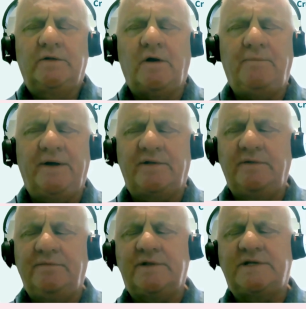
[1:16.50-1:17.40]
Topics
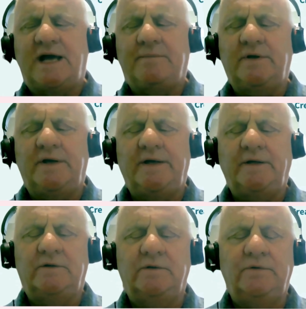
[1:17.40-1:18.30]
in this chapter
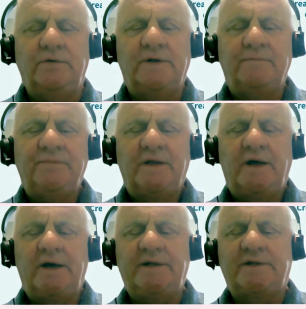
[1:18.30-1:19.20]
include
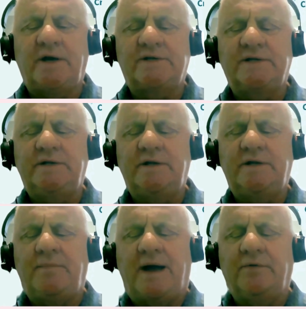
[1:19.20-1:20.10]
a discussion
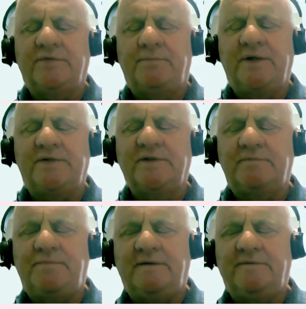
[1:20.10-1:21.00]
about the
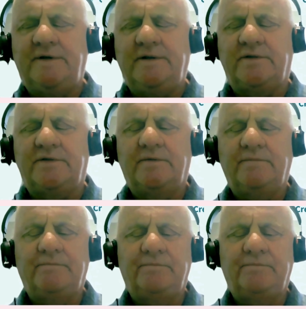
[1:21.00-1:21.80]
business benefits,